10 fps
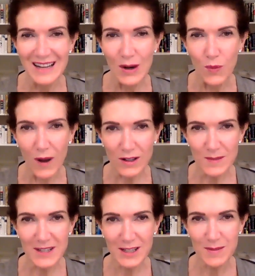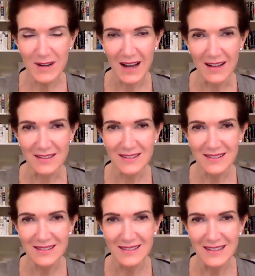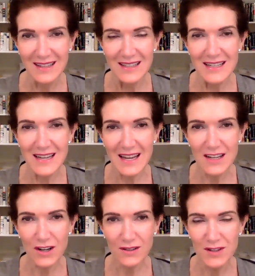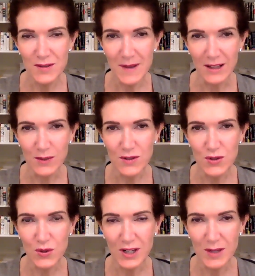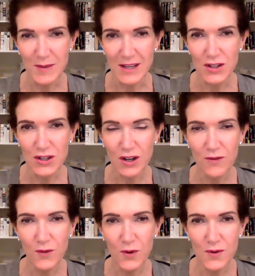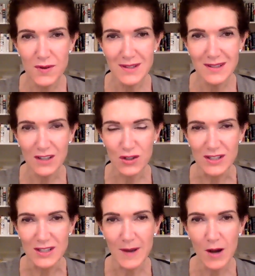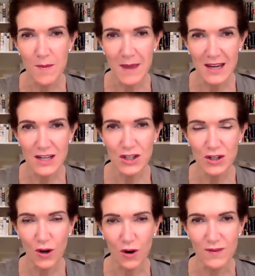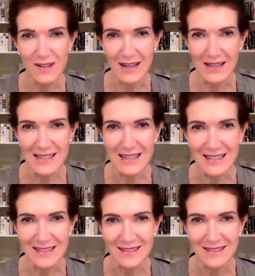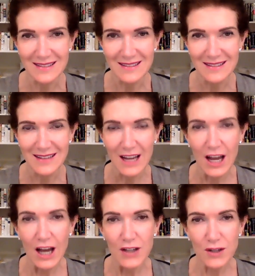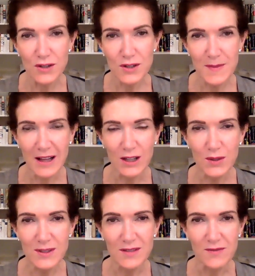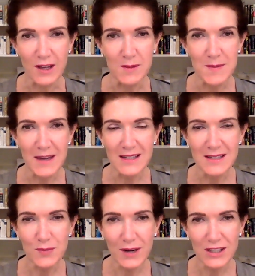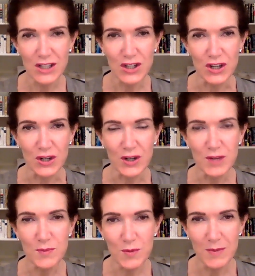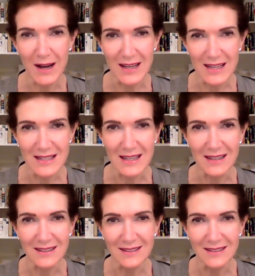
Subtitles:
Welcome to Hibbert Health. Today, Dr. DeMello is joining me to share further discussions about managing COVID-19. Dr. DeMello is a family medicine practitioner in Mumbai, India,